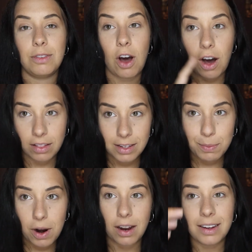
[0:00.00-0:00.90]
on this
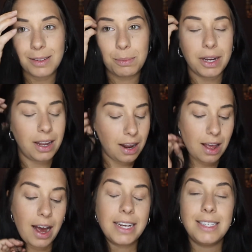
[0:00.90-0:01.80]
product, but
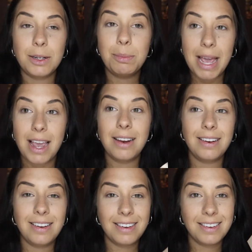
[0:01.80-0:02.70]
I still
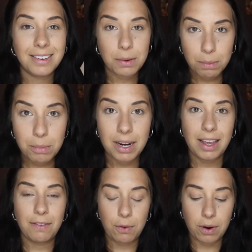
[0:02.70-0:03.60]
paid
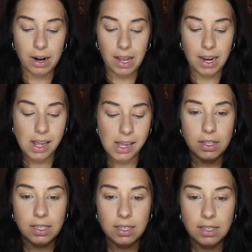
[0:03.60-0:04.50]
money for it. So
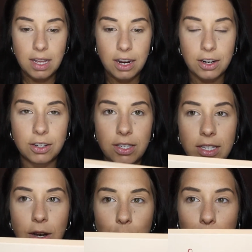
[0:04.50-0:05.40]
this is their
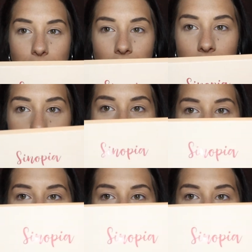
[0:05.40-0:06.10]
Sinopia